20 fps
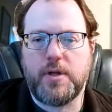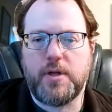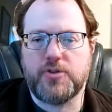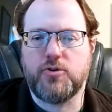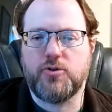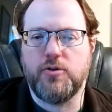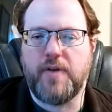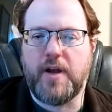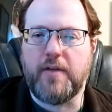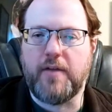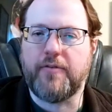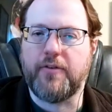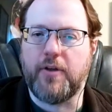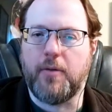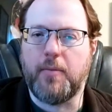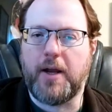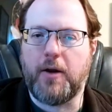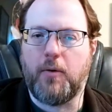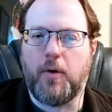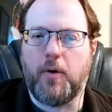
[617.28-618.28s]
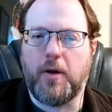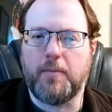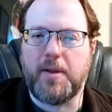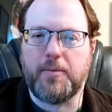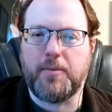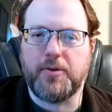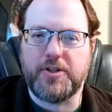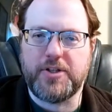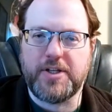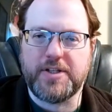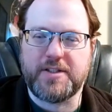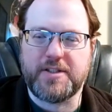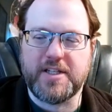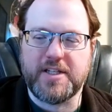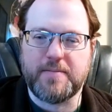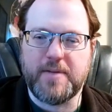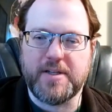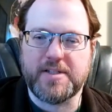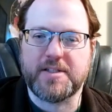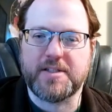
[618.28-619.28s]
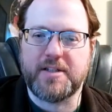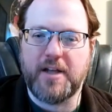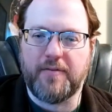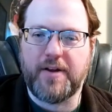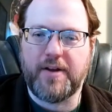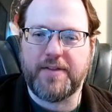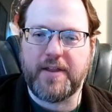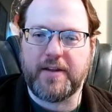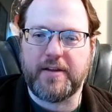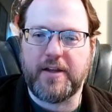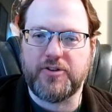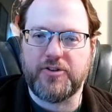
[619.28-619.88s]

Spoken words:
that's true of any film. I don't want people to just dismiss stuff. I think they